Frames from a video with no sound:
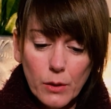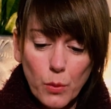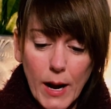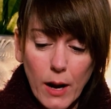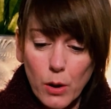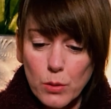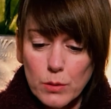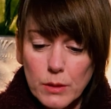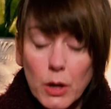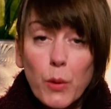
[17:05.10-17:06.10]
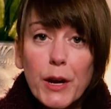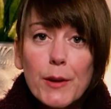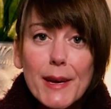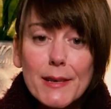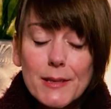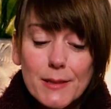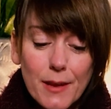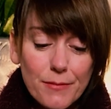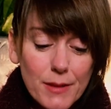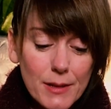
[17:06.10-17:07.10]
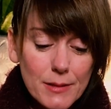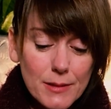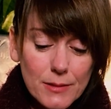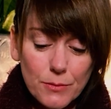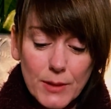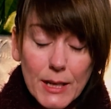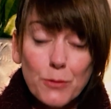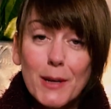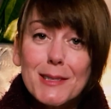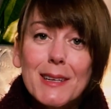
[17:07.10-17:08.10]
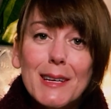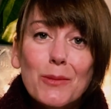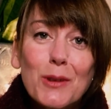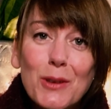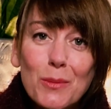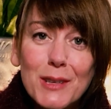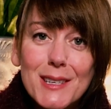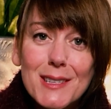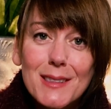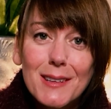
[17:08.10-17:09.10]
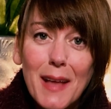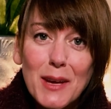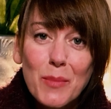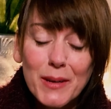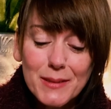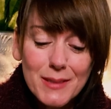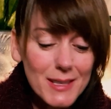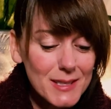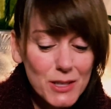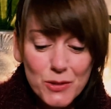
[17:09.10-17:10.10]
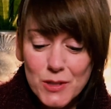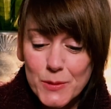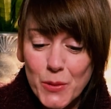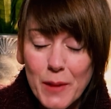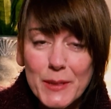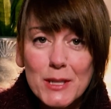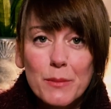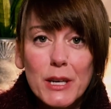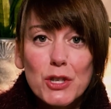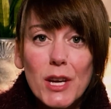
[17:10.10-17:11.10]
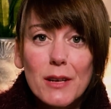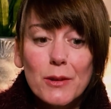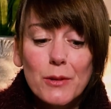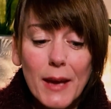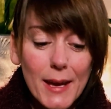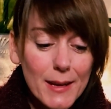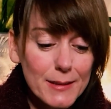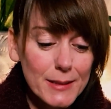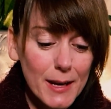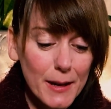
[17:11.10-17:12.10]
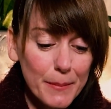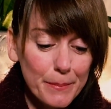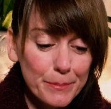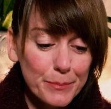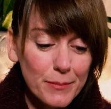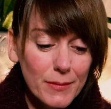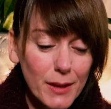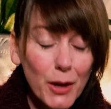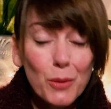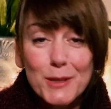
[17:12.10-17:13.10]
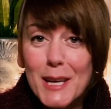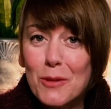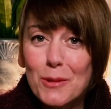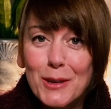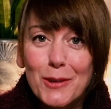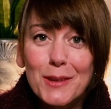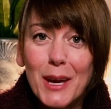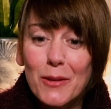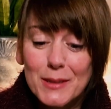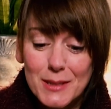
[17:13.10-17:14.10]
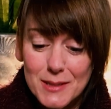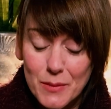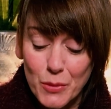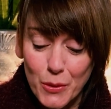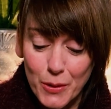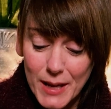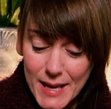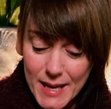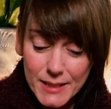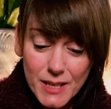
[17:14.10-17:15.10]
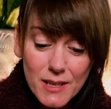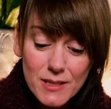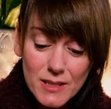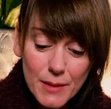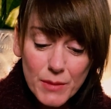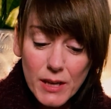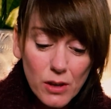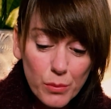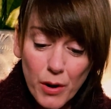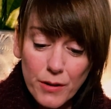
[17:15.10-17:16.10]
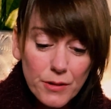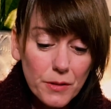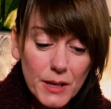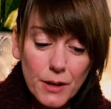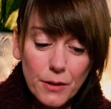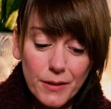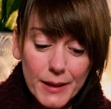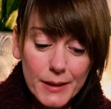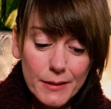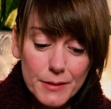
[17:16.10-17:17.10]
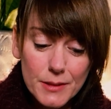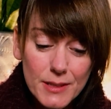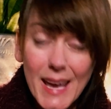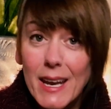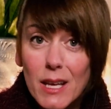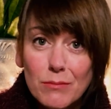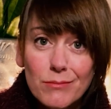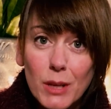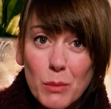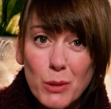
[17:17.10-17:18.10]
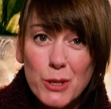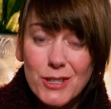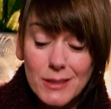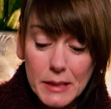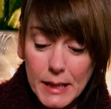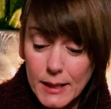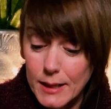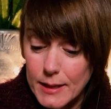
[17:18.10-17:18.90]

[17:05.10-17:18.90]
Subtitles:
Wow. Aquarius, if this reading resonated with you, please hit the like button. Consider subscribing to my channel. And I hope you take really good care in December. It does seem like your partner here is in it emotionally,